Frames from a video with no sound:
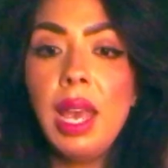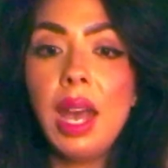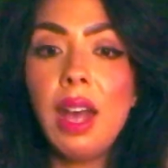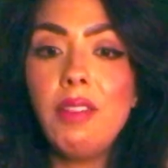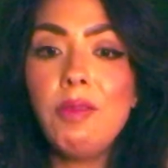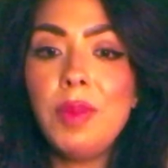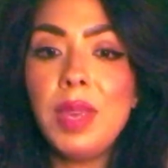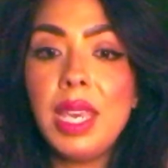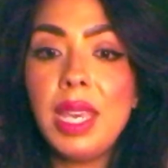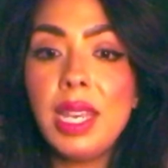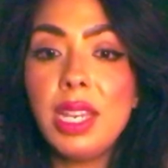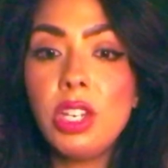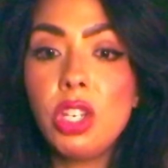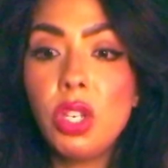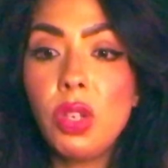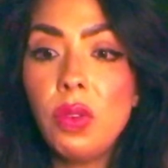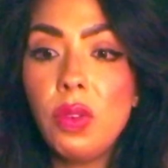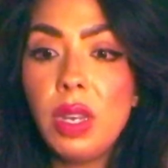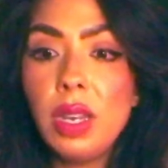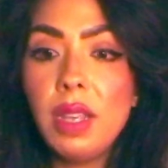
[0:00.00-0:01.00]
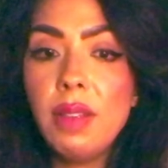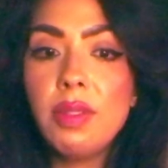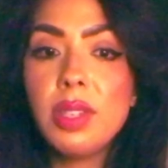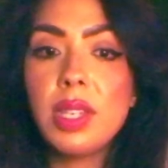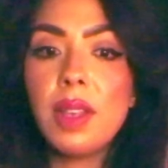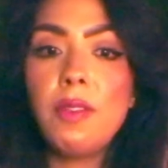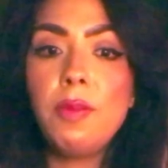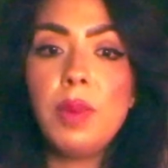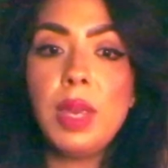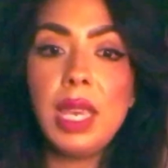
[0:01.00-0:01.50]
of being intuitives,
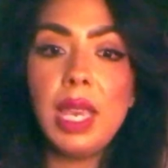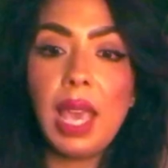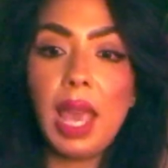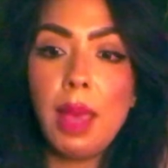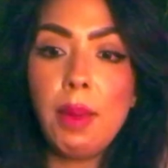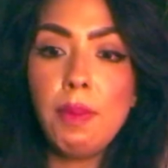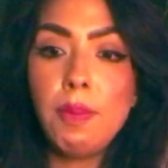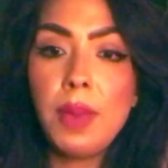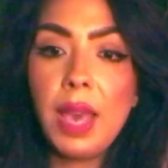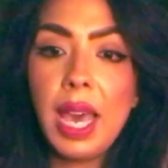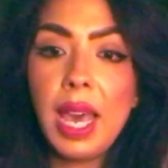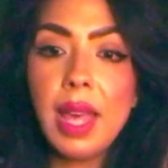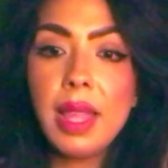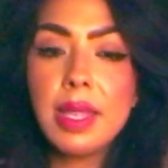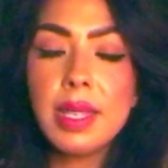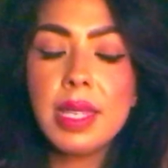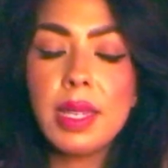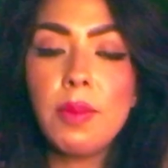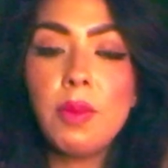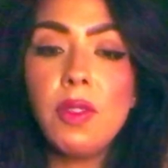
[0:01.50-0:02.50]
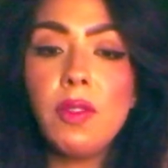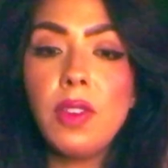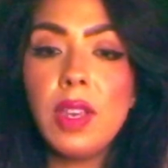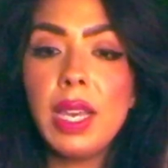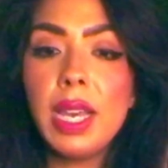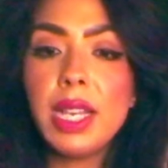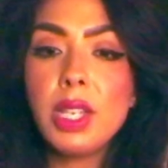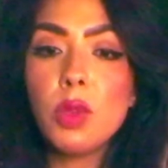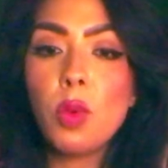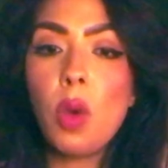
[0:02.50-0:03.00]
of being empaths. Some of you
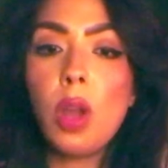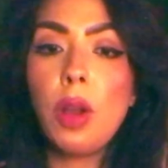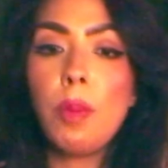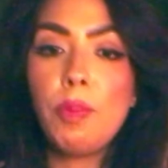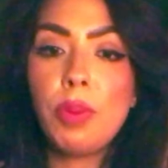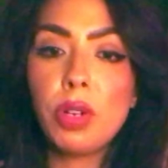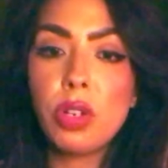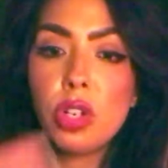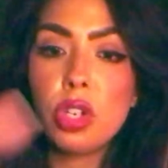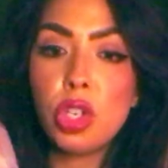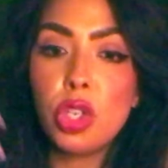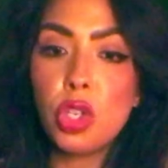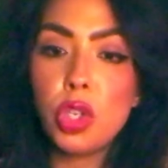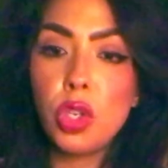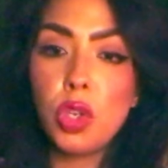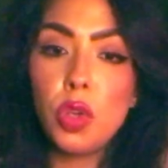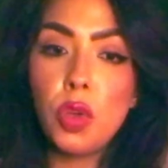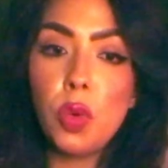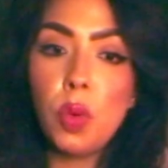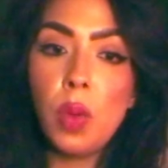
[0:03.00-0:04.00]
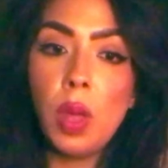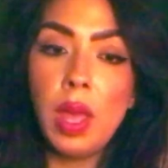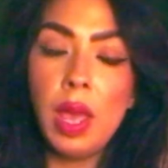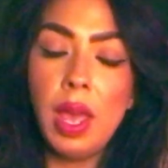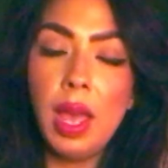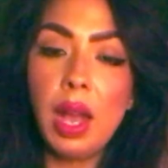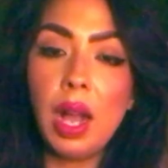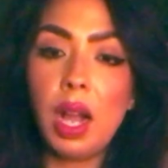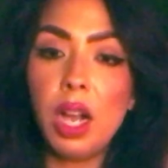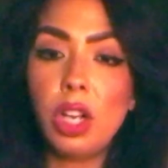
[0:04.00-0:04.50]
guys want to pursue
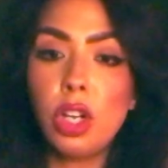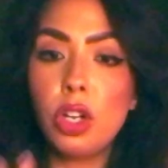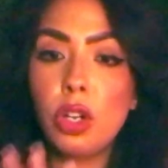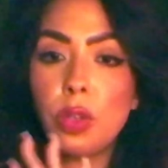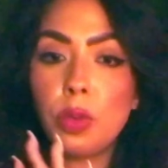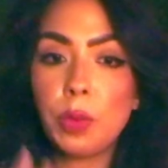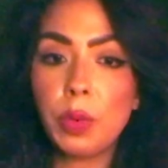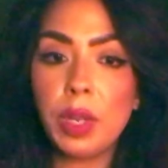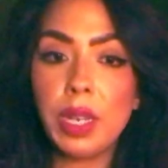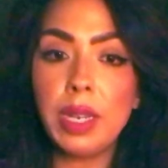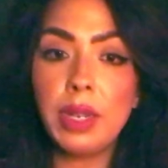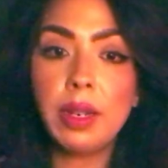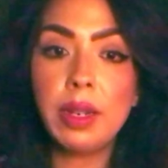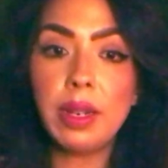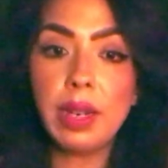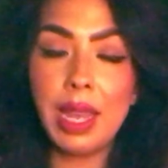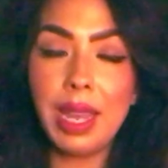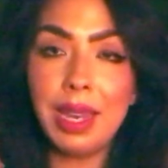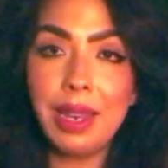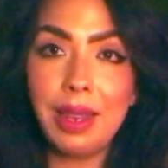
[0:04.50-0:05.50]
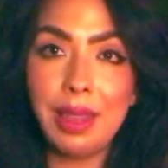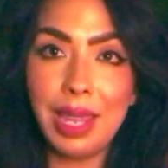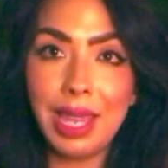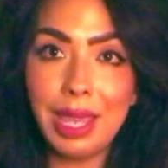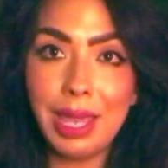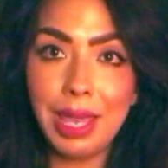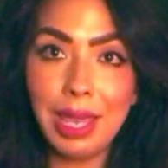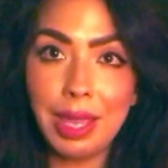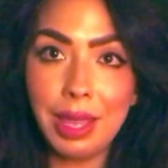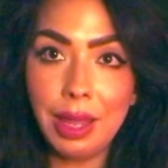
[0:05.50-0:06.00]
a career in
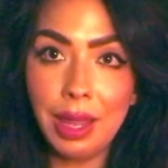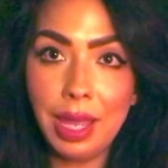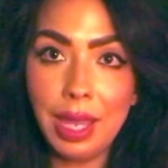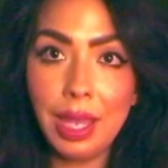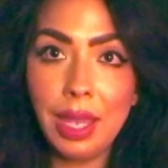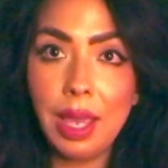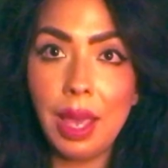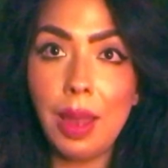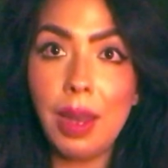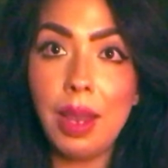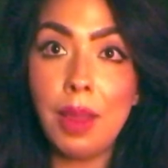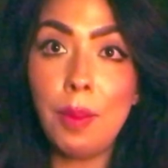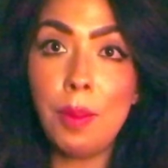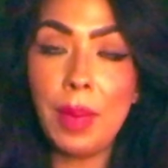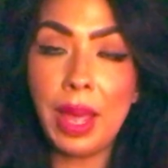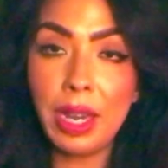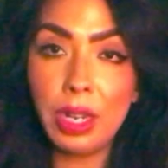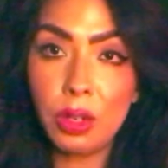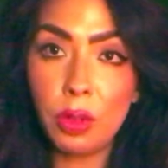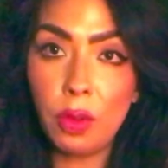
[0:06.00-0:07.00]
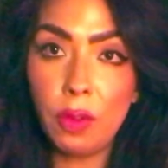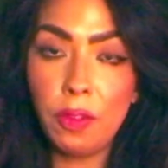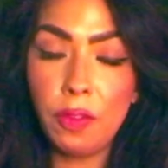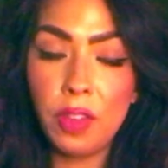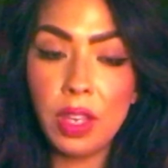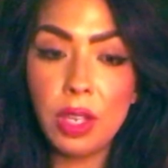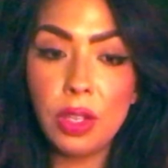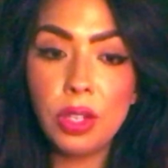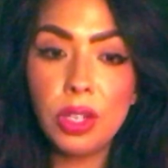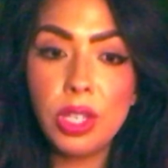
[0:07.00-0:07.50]
healing in the medical
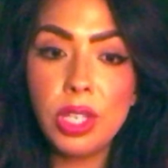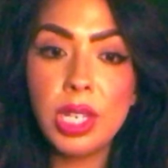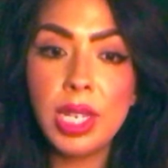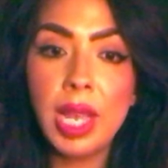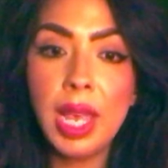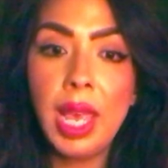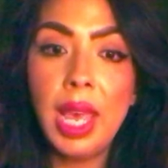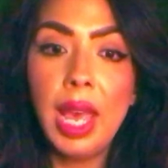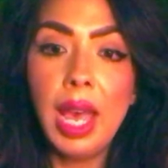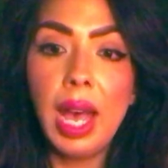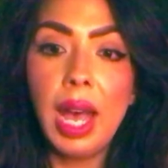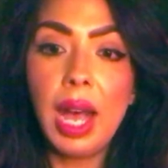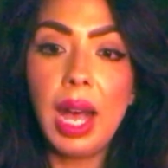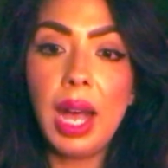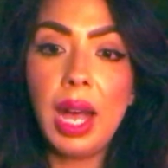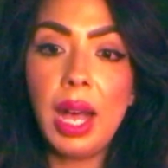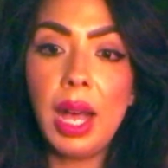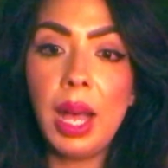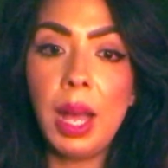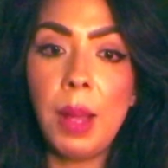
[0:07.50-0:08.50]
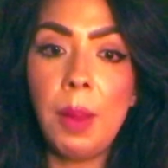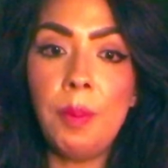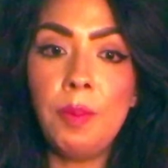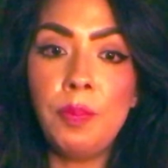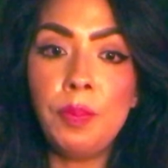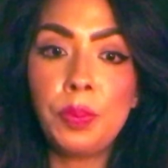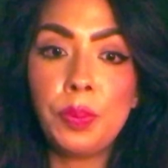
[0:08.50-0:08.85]
field. Um,